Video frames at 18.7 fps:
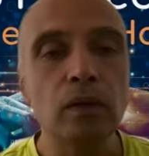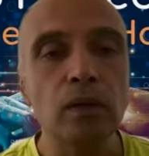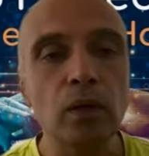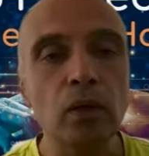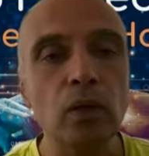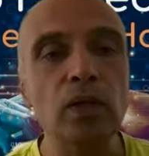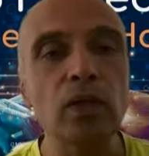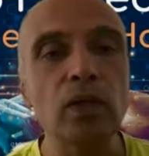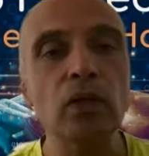
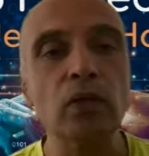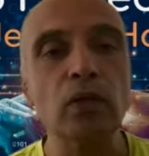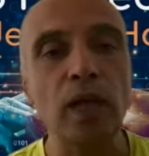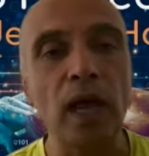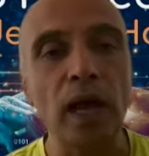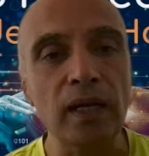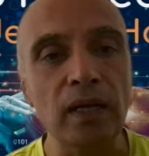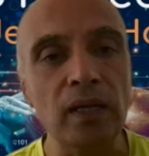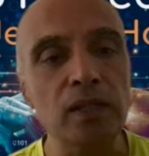You know, the
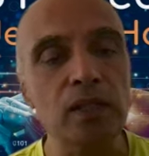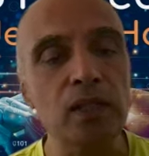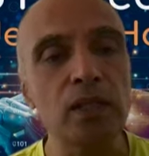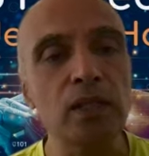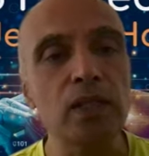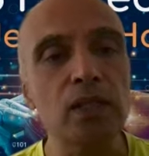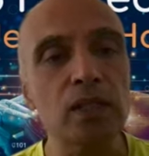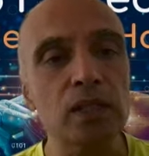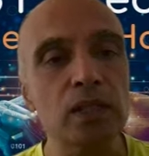societal
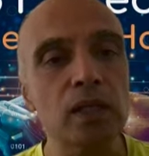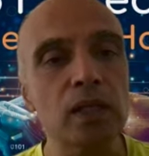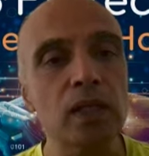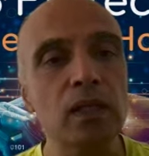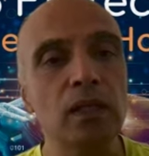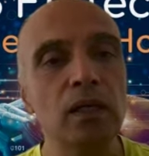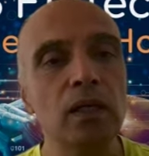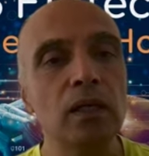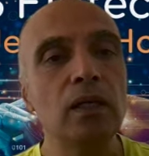changes,
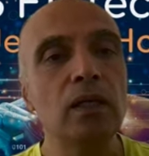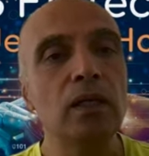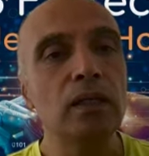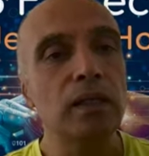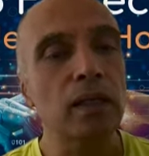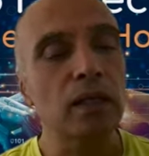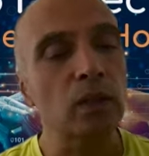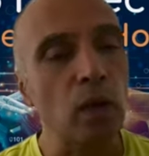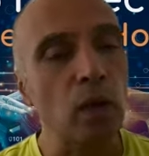the
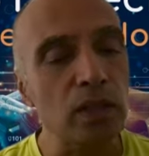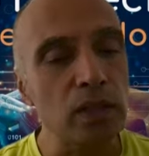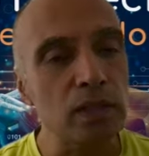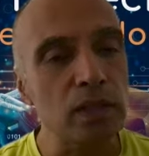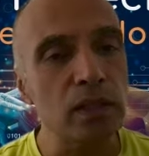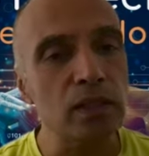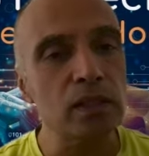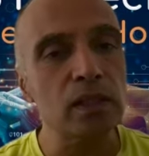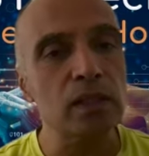technology
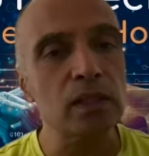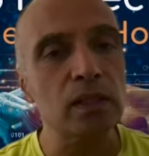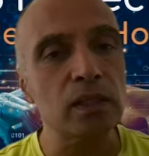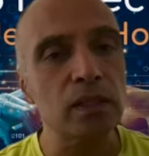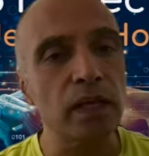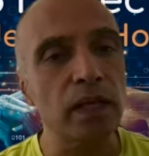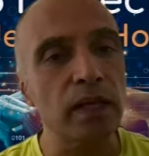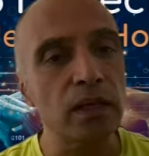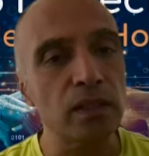changes,
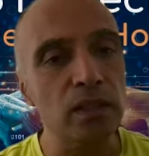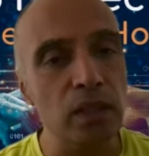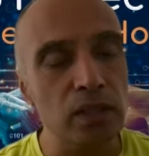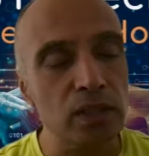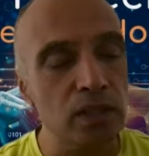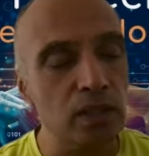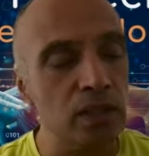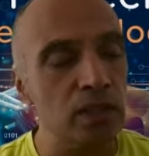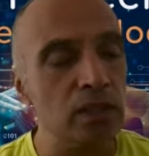the data
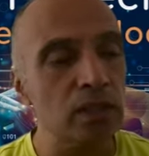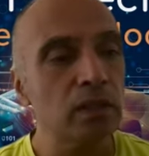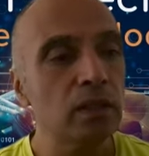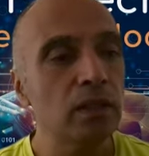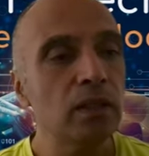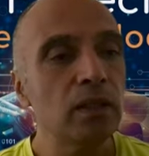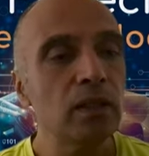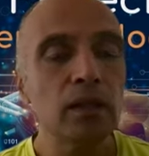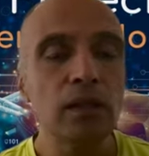changes,
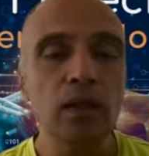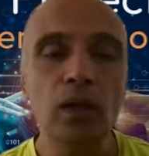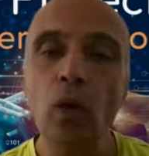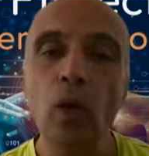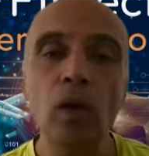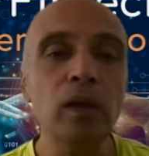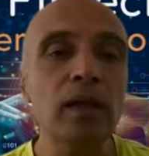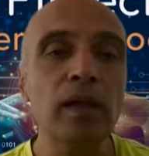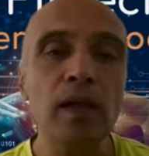they
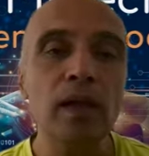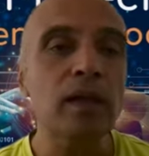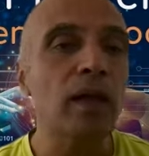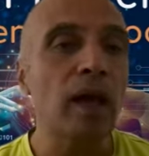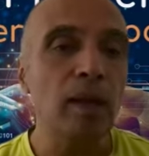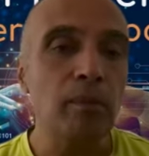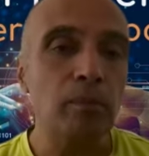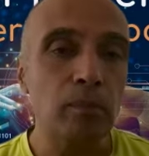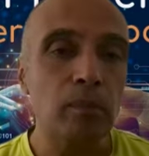all take
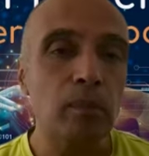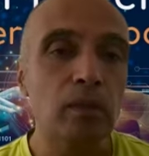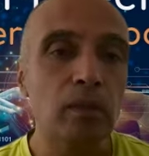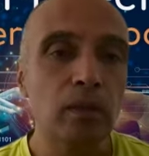time.